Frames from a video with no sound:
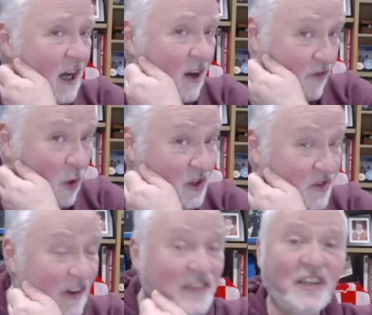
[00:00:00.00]
of
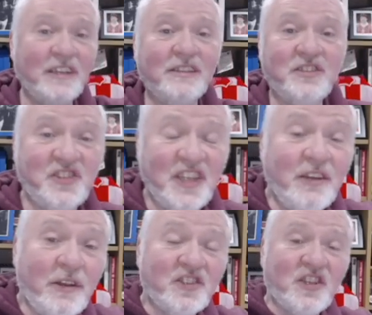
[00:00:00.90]
course, facing
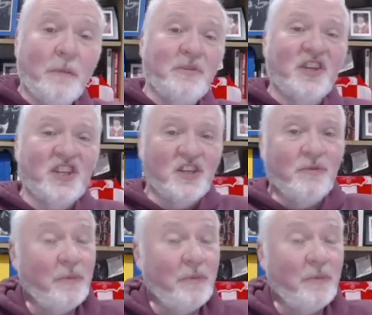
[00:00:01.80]
serious opposition.